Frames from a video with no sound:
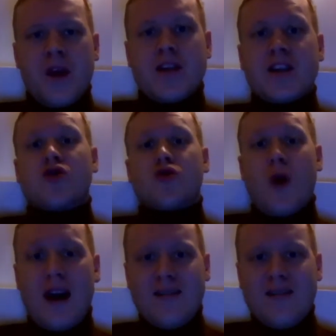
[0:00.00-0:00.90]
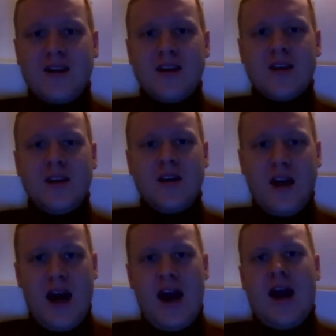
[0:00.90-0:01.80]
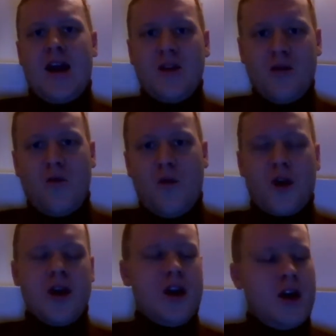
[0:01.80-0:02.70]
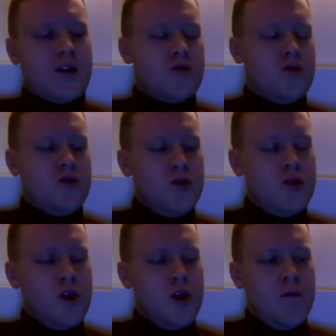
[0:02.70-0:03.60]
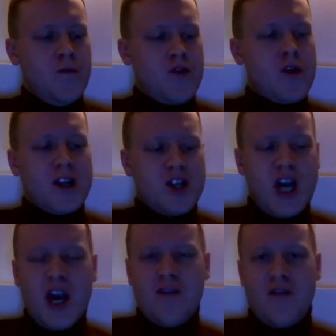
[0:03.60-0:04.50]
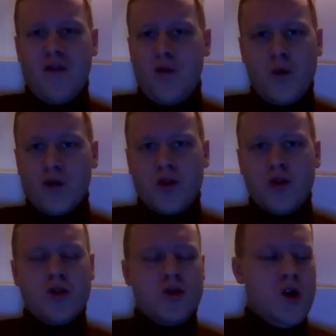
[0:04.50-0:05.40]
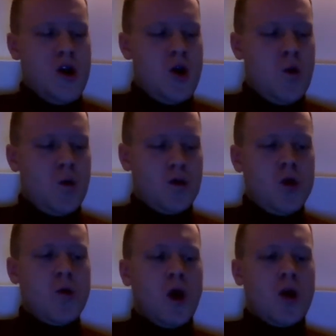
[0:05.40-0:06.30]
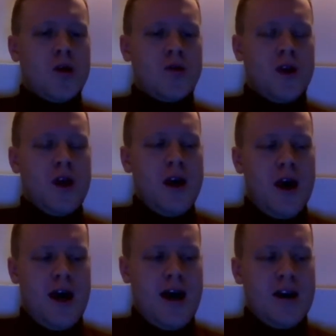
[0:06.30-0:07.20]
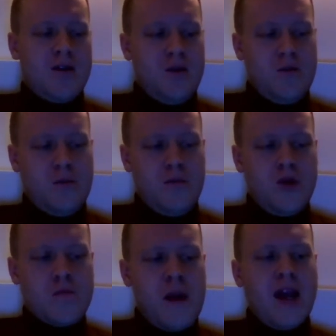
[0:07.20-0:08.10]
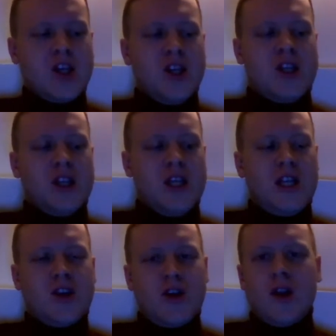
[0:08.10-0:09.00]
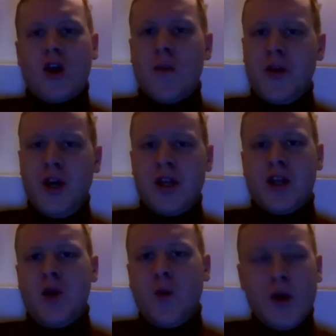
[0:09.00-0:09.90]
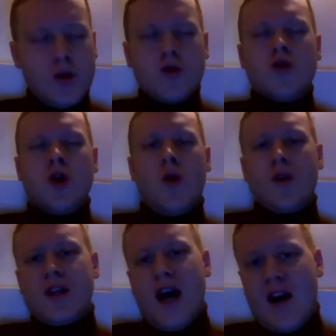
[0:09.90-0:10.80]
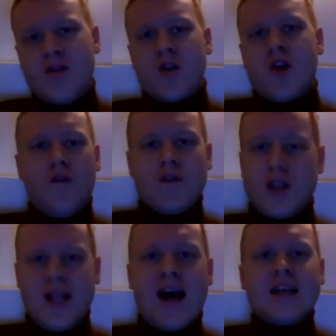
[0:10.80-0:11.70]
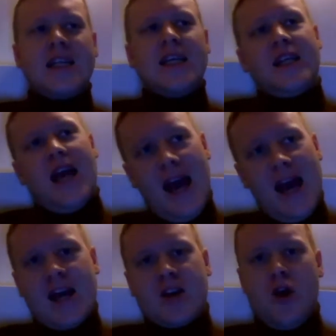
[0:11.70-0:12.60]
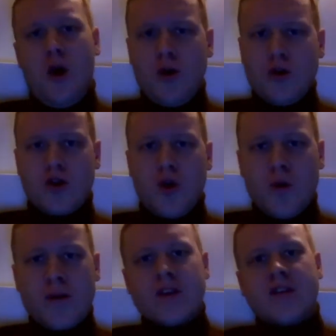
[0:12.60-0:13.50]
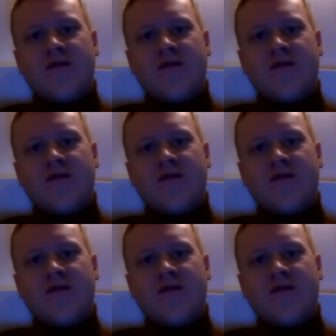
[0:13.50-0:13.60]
struggling and working hard to achieve what you want. And you mentioned this international community. We do know that under COVID-19 and also with this